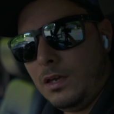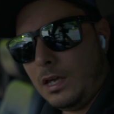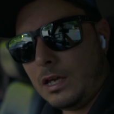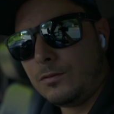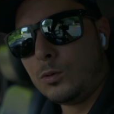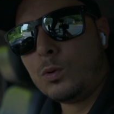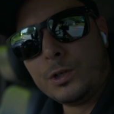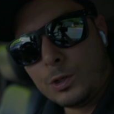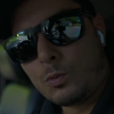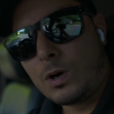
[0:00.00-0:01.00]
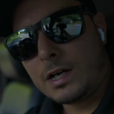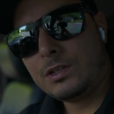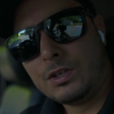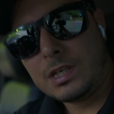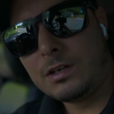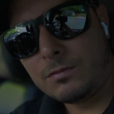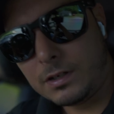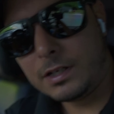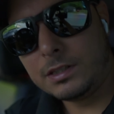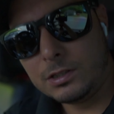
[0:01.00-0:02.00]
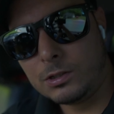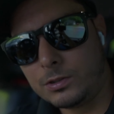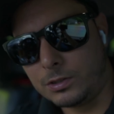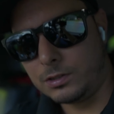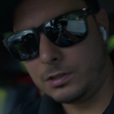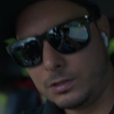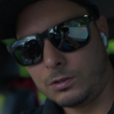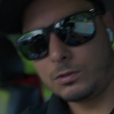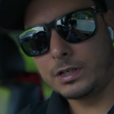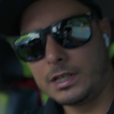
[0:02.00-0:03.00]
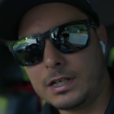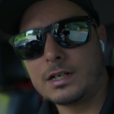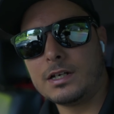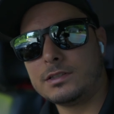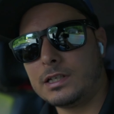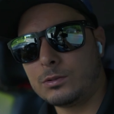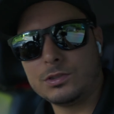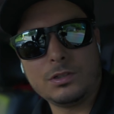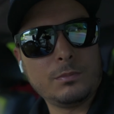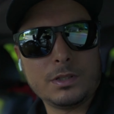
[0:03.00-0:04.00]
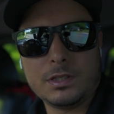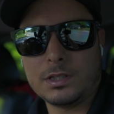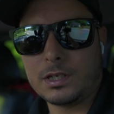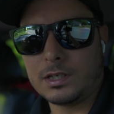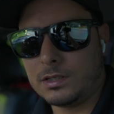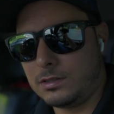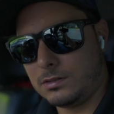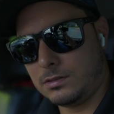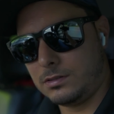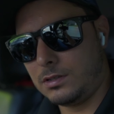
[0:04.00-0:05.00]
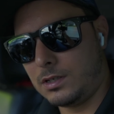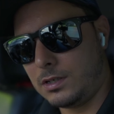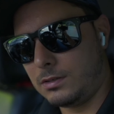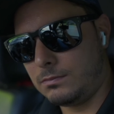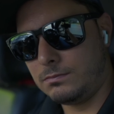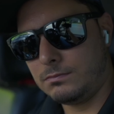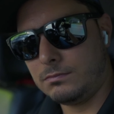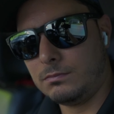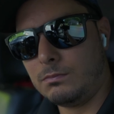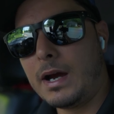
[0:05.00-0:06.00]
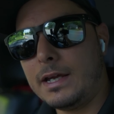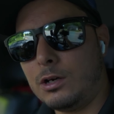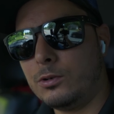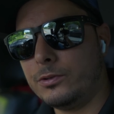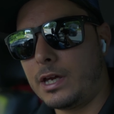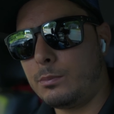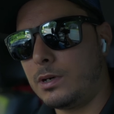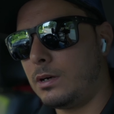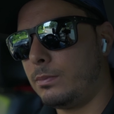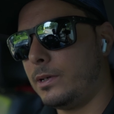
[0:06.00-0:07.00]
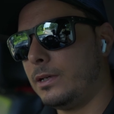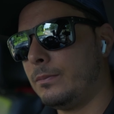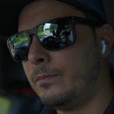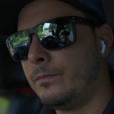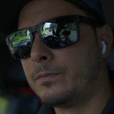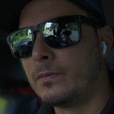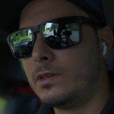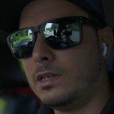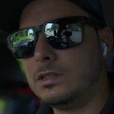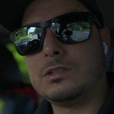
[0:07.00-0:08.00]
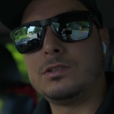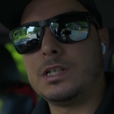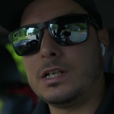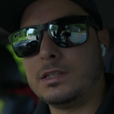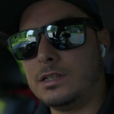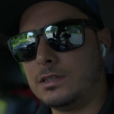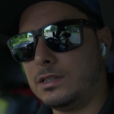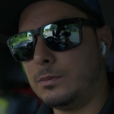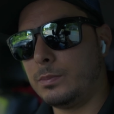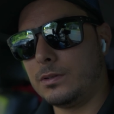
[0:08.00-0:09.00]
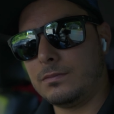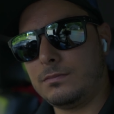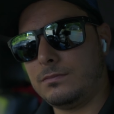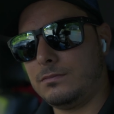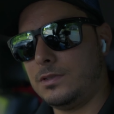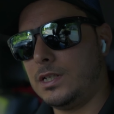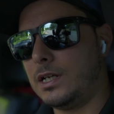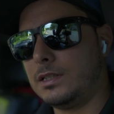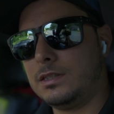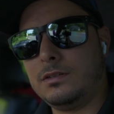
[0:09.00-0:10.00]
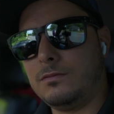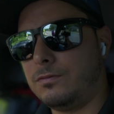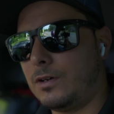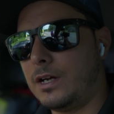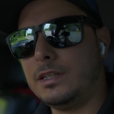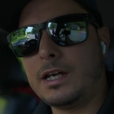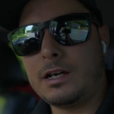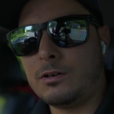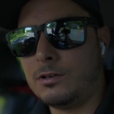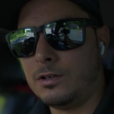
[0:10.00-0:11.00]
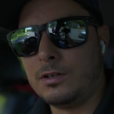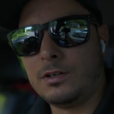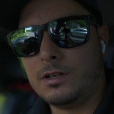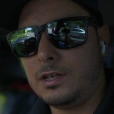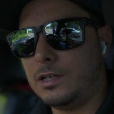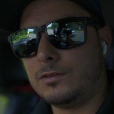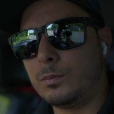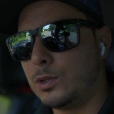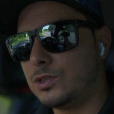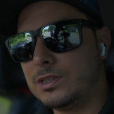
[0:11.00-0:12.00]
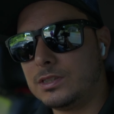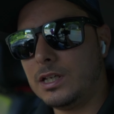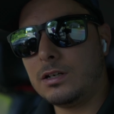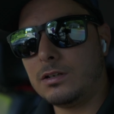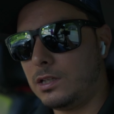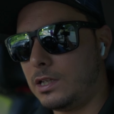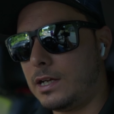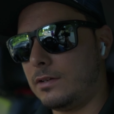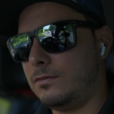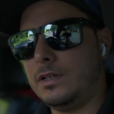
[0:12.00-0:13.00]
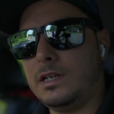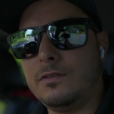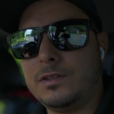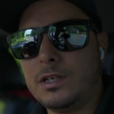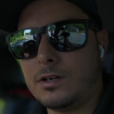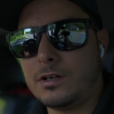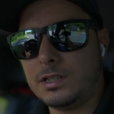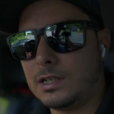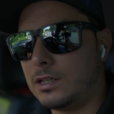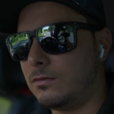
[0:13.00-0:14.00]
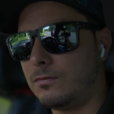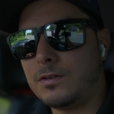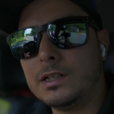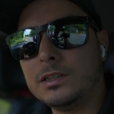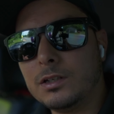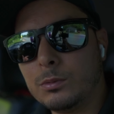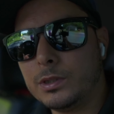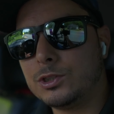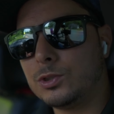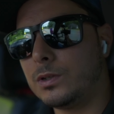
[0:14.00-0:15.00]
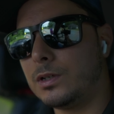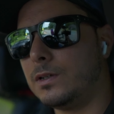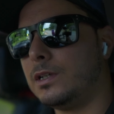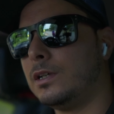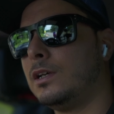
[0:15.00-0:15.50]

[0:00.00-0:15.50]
If you wonder why you can't find the owner or get in contact with somebody that might own that property, it's because you got to dig deeper. You got to find out if the person's dead or alive. If they are dead, find an obituary.